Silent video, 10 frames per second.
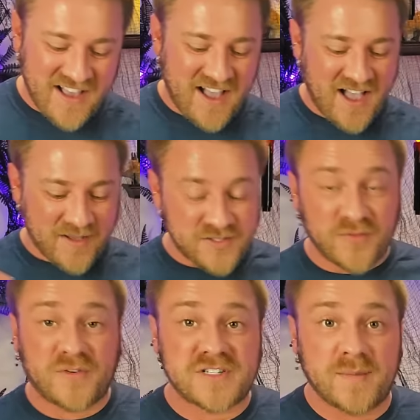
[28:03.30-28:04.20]

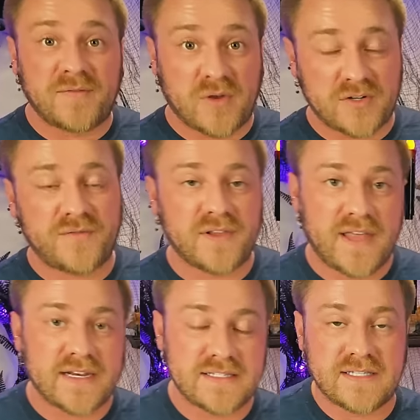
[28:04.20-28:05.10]
So for some of you, I do feel
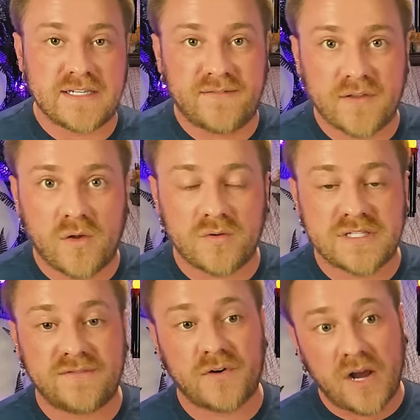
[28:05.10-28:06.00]
that is the
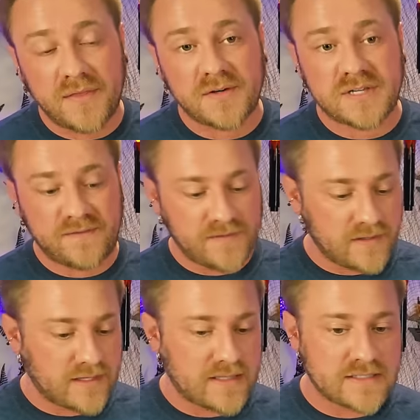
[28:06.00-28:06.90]
difficulty. For others, I
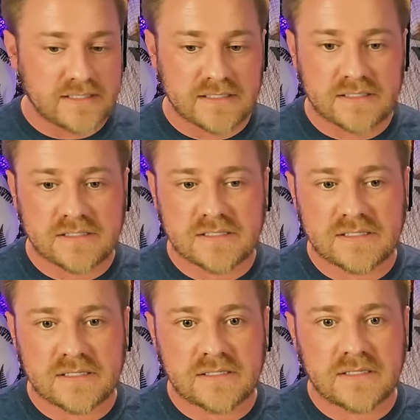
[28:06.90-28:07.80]
feel like this
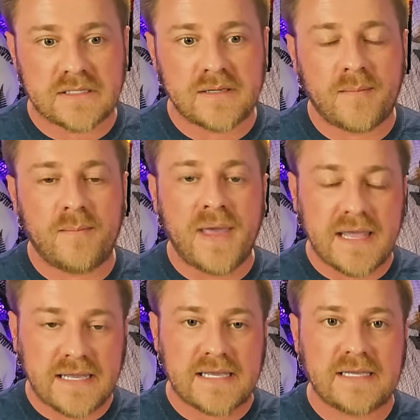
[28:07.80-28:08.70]
is
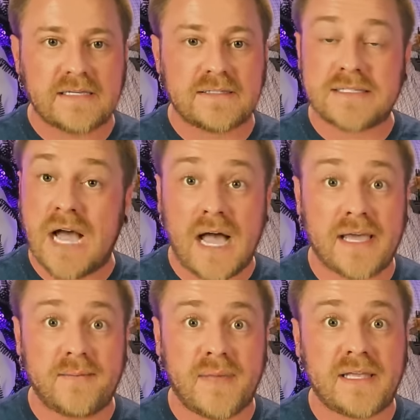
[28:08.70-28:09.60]
making
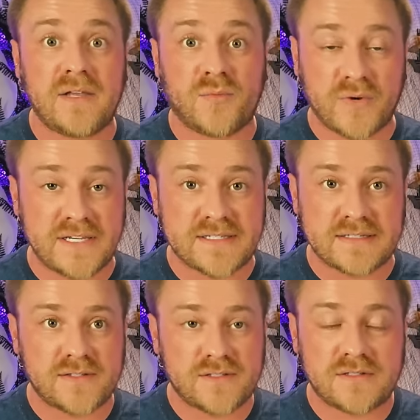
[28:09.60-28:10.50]
time, making
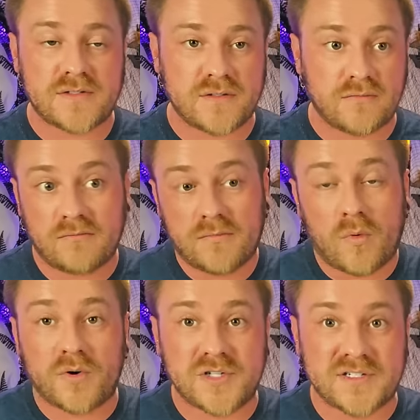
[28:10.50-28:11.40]
reasons,
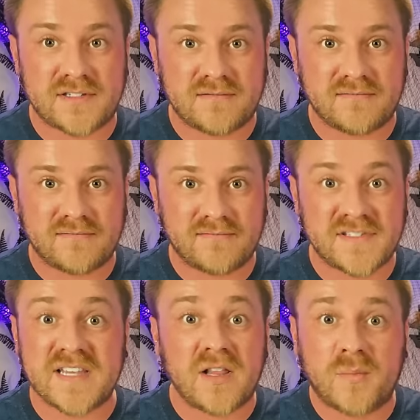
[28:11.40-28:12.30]
or just
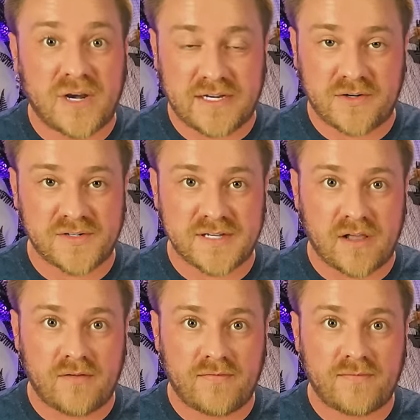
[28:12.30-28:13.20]
celebrating
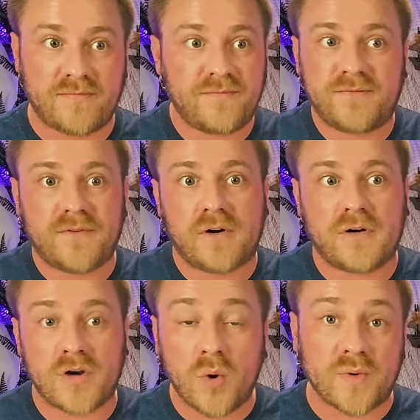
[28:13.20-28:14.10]
yourself
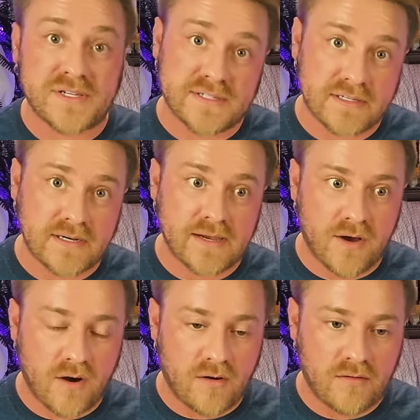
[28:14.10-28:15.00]
for no reason at
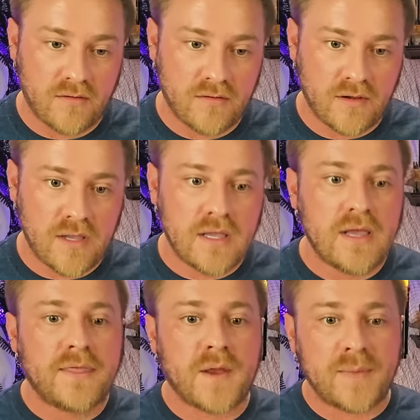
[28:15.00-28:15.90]
all.
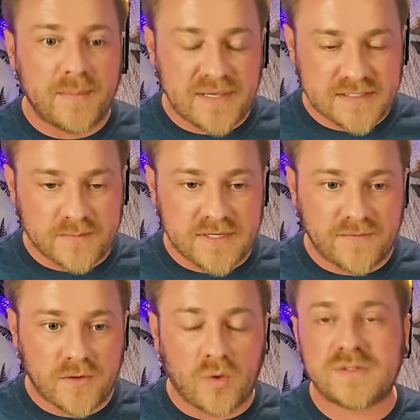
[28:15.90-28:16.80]
There may be some
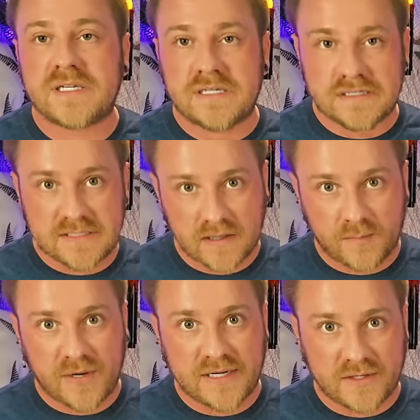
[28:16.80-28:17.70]
difficulty in
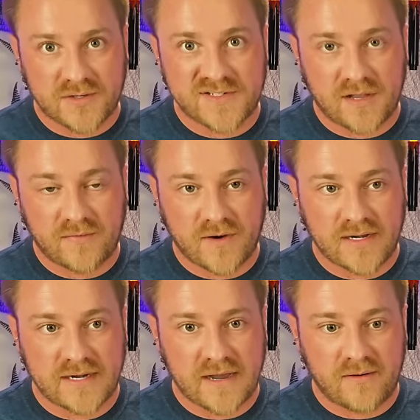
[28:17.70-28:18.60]
celebrating yourself
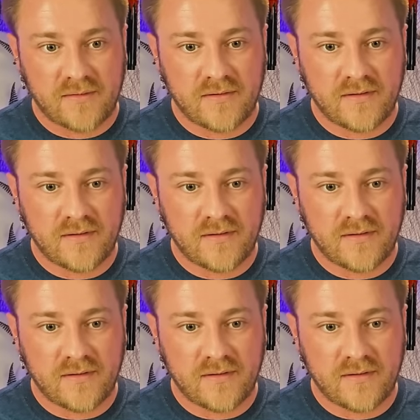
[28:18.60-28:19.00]
right now,